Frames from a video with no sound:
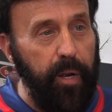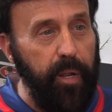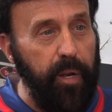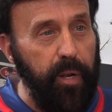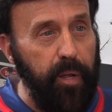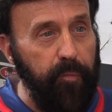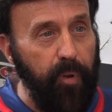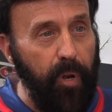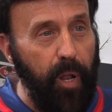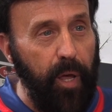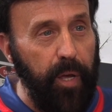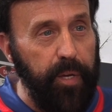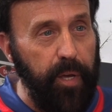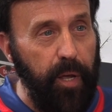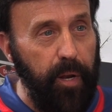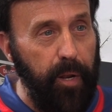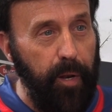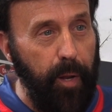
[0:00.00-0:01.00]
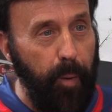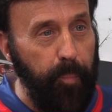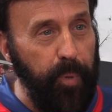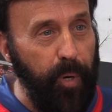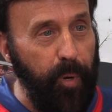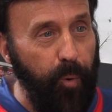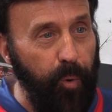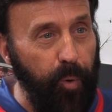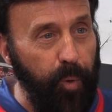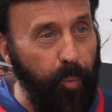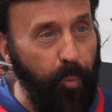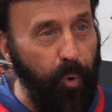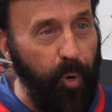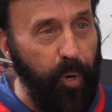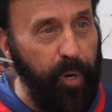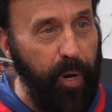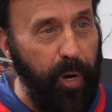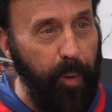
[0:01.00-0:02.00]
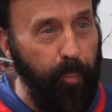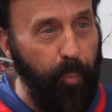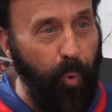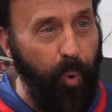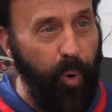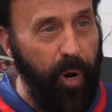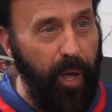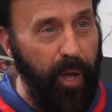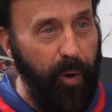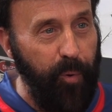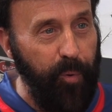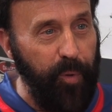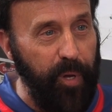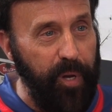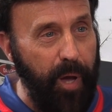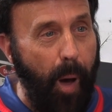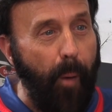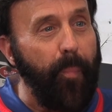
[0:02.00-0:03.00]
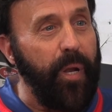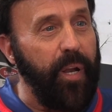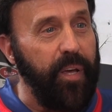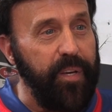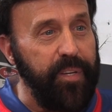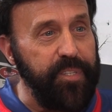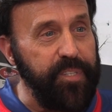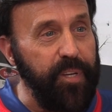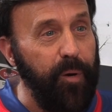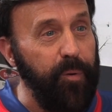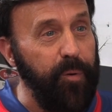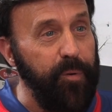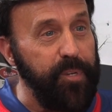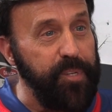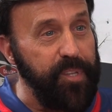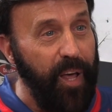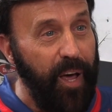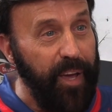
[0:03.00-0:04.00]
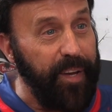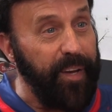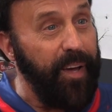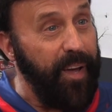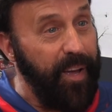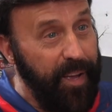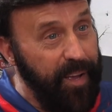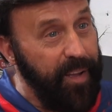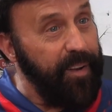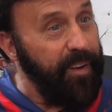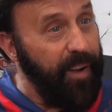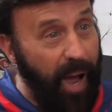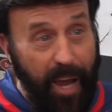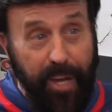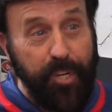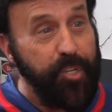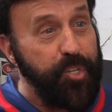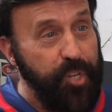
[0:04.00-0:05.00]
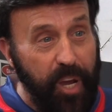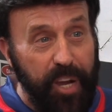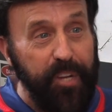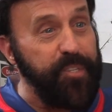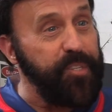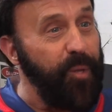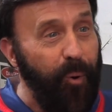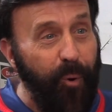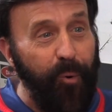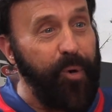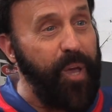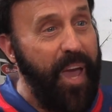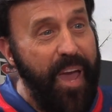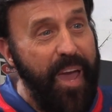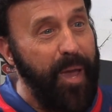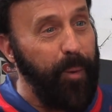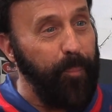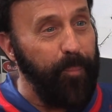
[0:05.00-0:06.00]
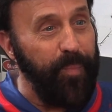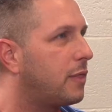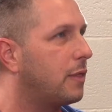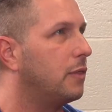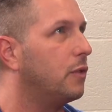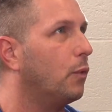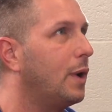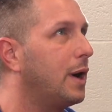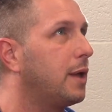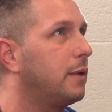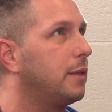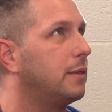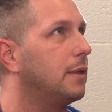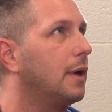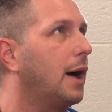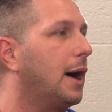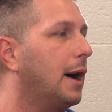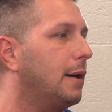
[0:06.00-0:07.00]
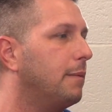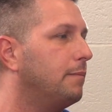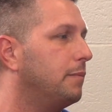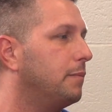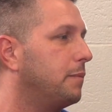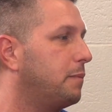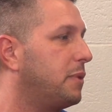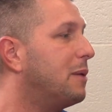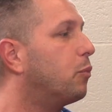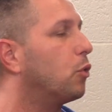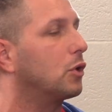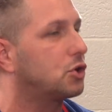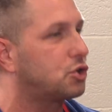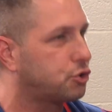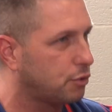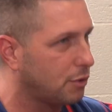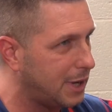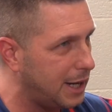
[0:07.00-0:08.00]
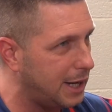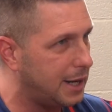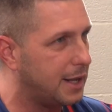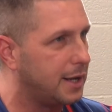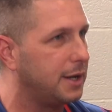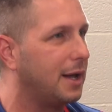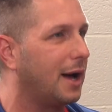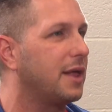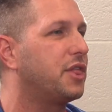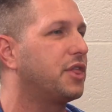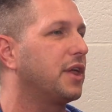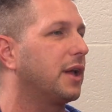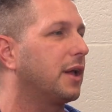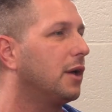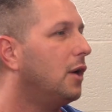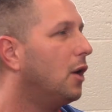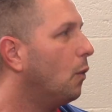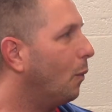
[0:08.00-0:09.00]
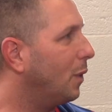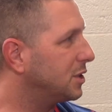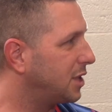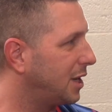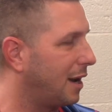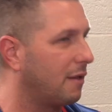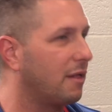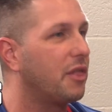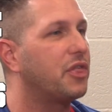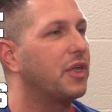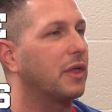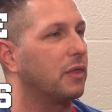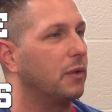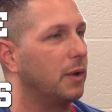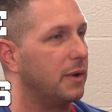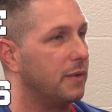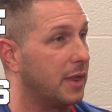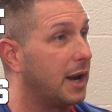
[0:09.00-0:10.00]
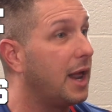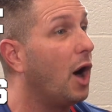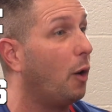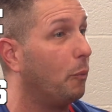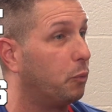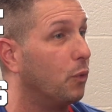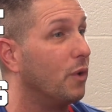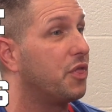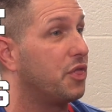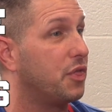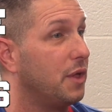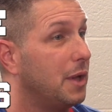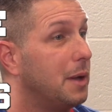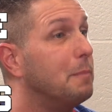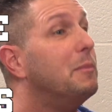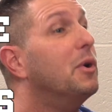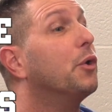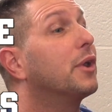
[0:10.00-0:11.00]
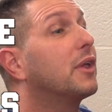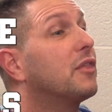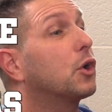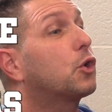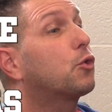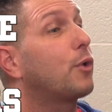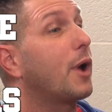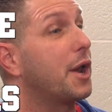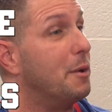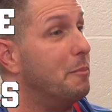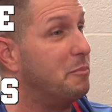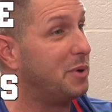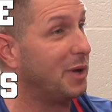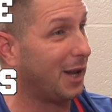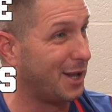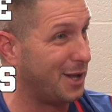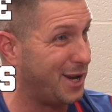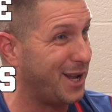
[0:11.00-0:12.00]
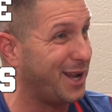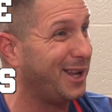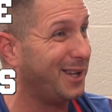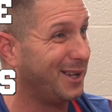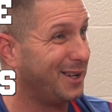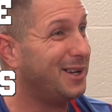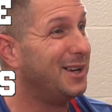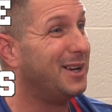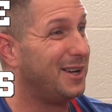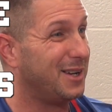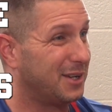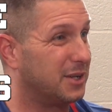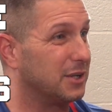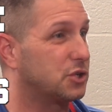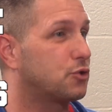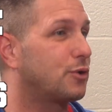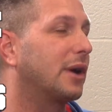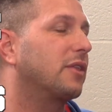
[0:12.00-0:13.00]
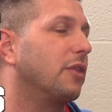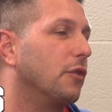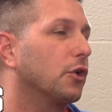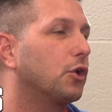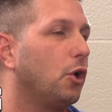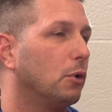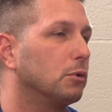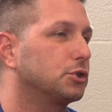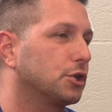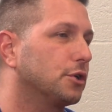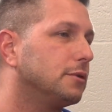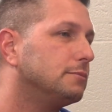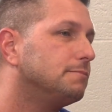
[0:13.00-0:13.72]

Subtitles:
didn't even like getting up and going to work anymore, and I owned a company. So it was like, I can change the whole game. The way people were treated, I think, was another thing that helped with building the credibility to strengthen the culture.